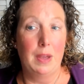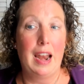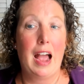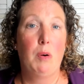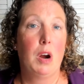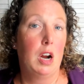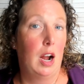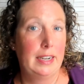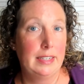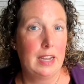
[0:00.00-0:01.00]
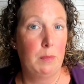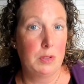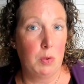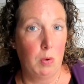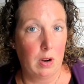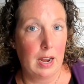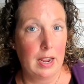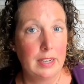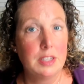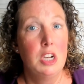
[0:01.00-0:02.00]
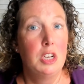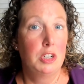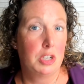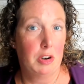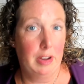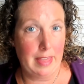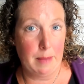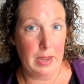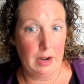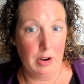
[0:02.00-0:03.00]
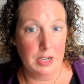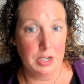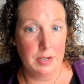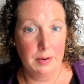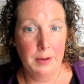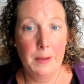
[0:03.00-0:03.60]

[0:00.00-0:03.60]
in how our content was organized during that migration.